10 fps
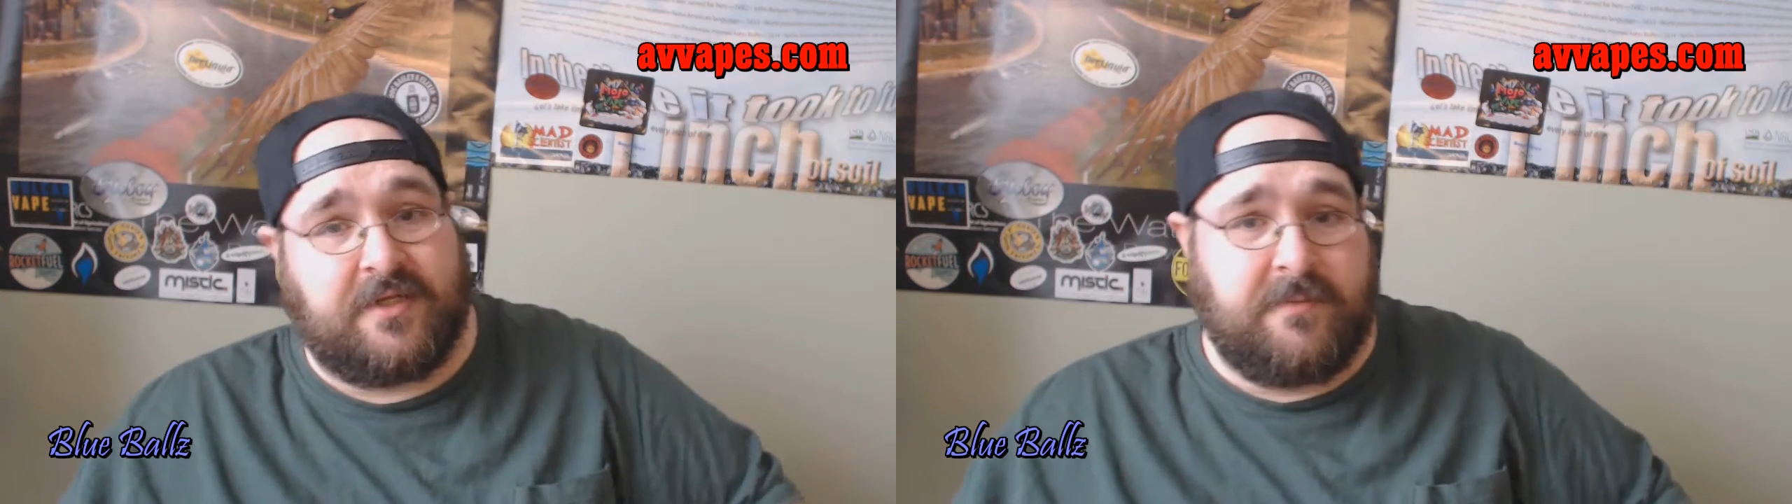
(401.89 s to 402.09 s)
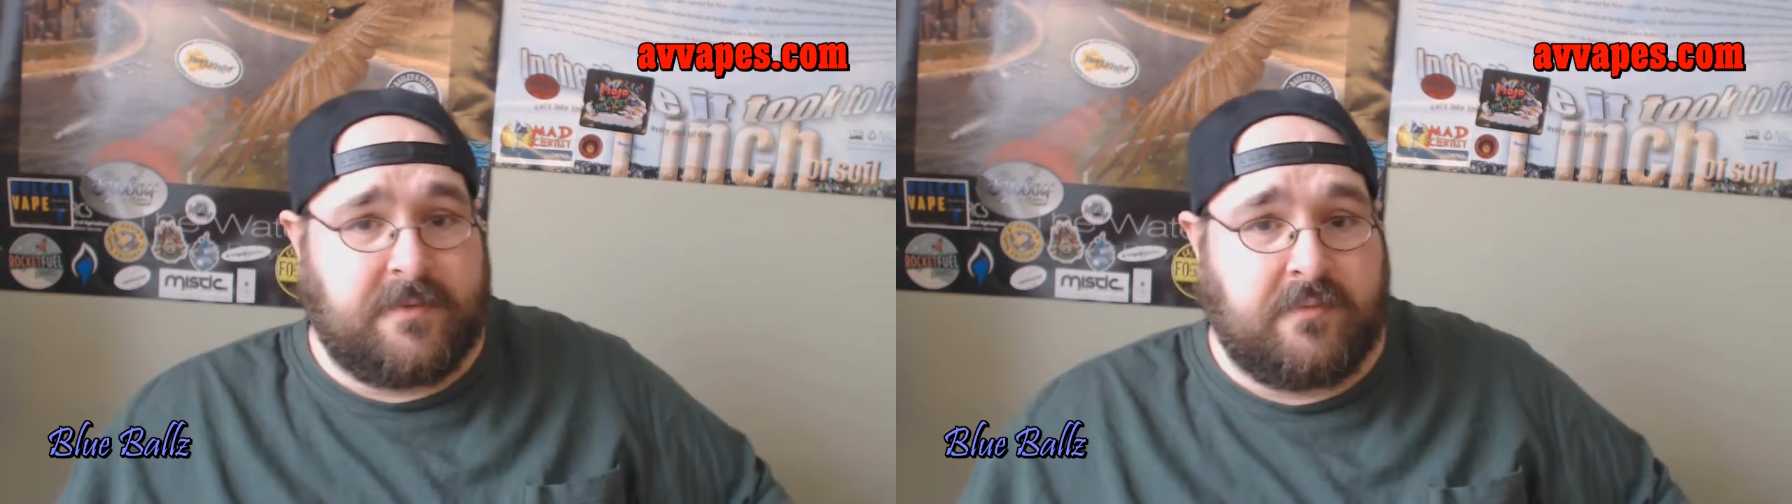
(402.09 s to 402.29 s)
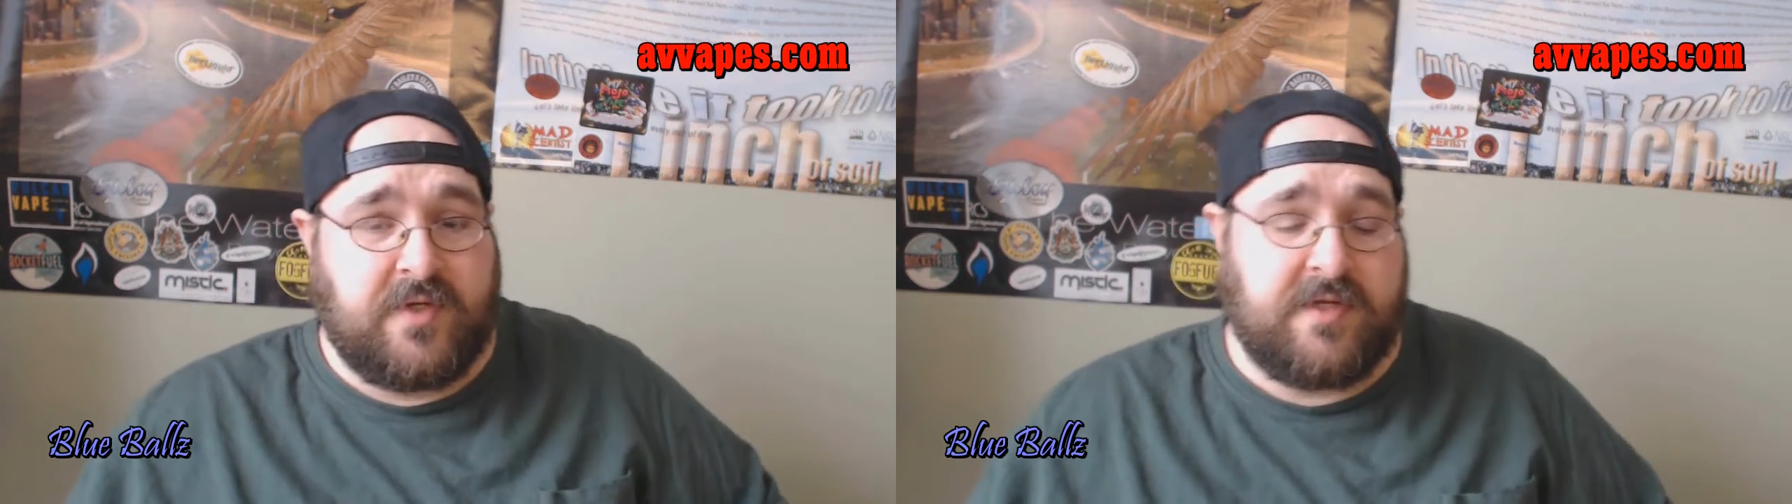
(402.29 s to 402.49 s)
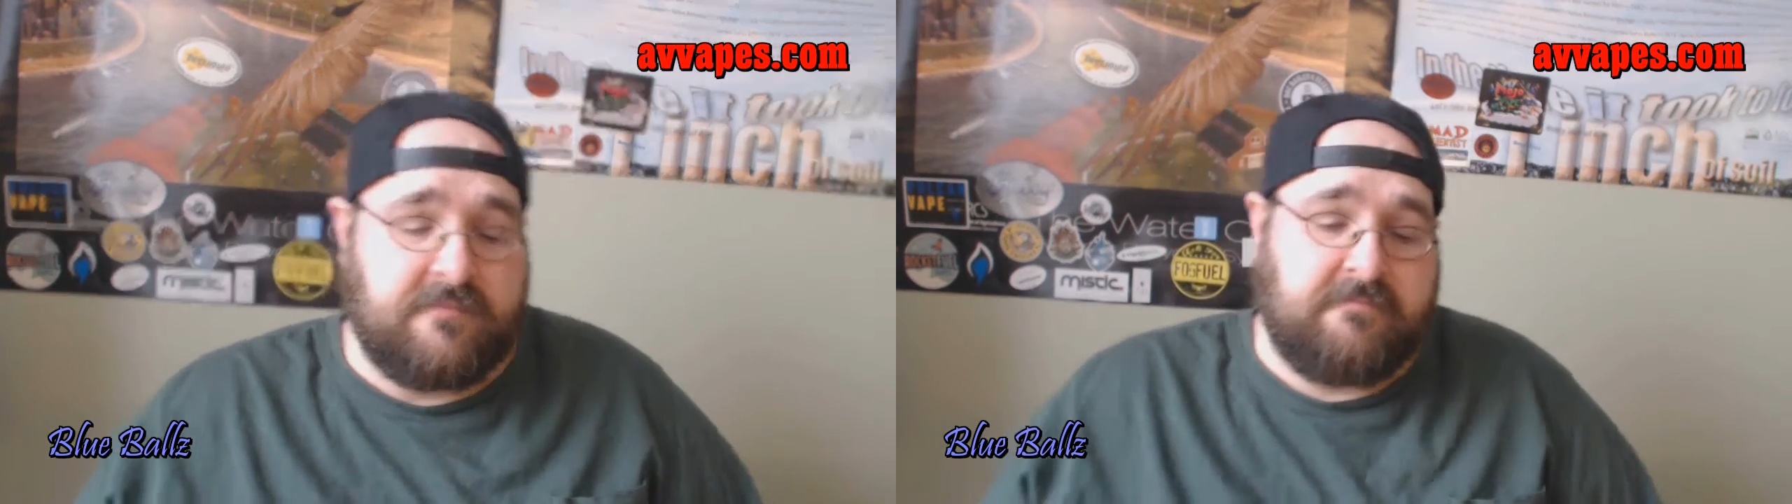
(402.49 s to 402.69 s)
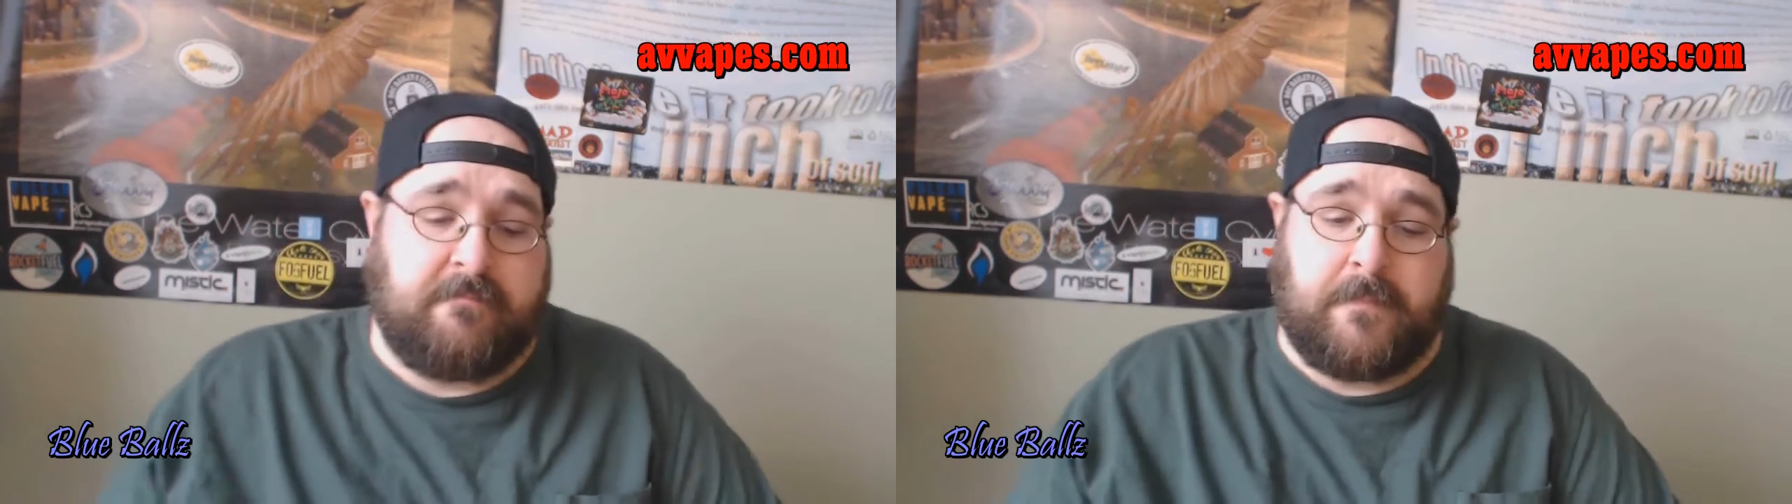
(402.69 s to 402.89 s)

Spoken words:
too sweet,